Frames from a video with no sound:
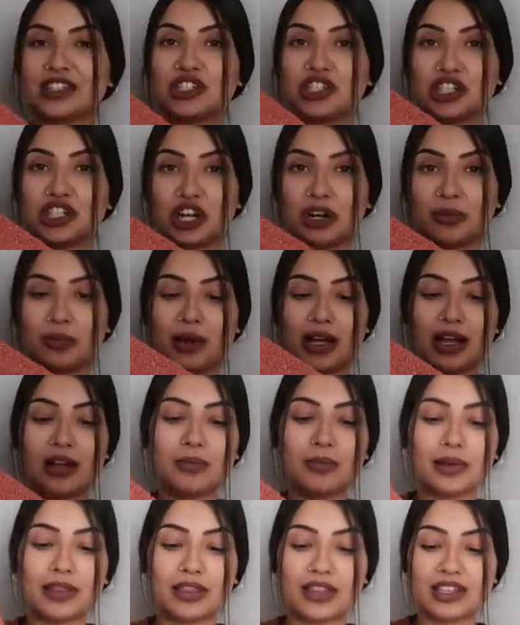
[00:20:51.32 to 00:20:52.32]

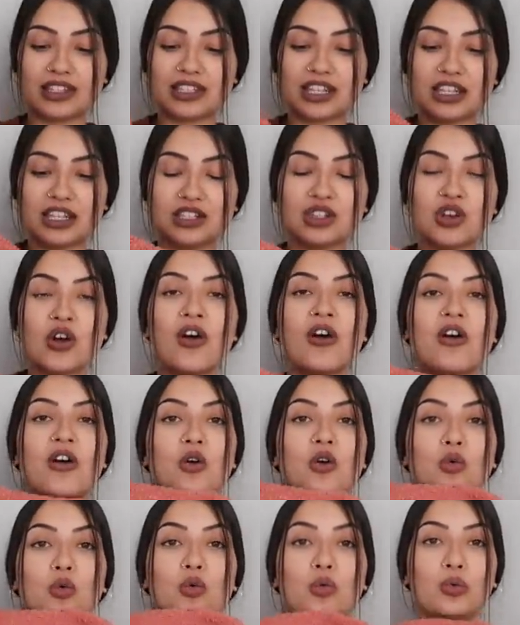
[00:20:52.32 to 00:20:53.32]
Sherpa, but this is
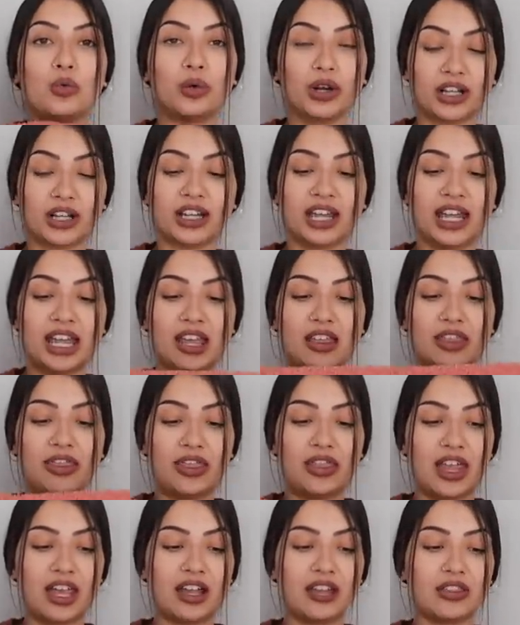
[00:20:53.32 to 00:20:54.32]
really
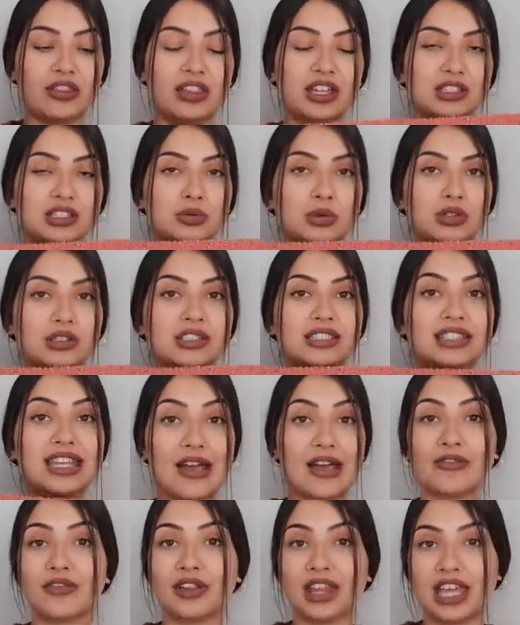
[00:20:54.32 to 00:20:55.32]
thick. This will
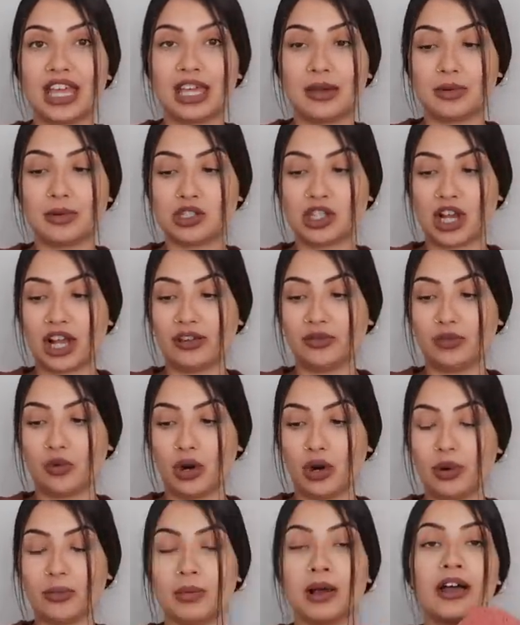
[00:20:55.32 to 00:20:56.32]
definitely keep your child
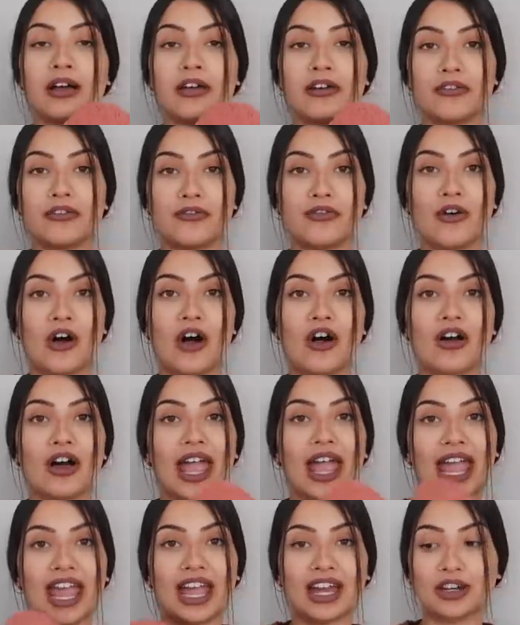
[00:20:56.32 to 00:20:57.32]
warm
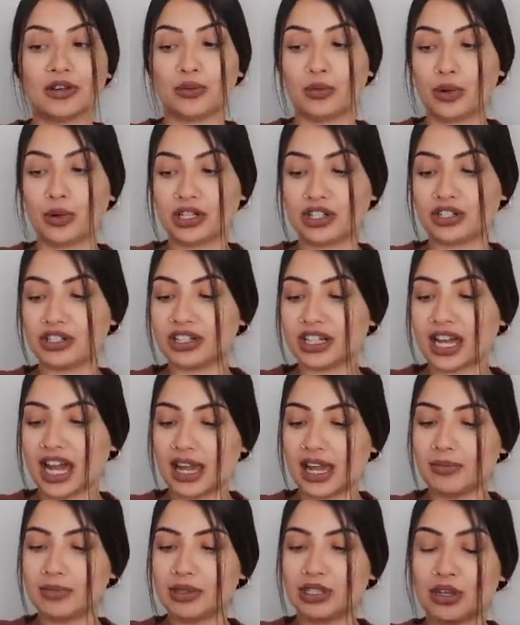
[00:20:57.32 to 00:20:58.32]
fall and winter
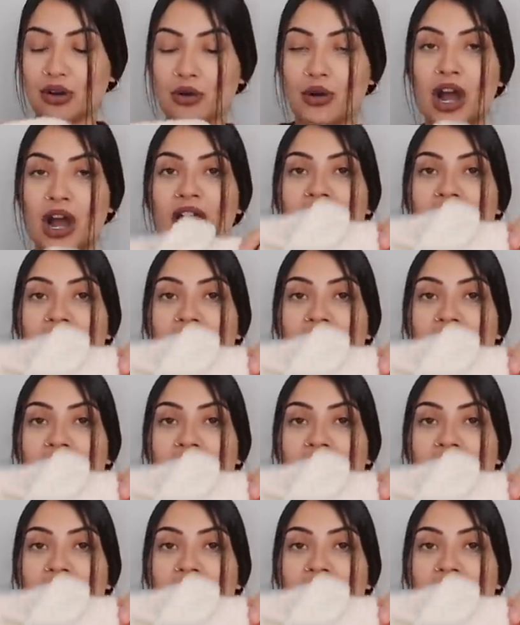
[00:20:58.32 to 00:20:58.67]
time, so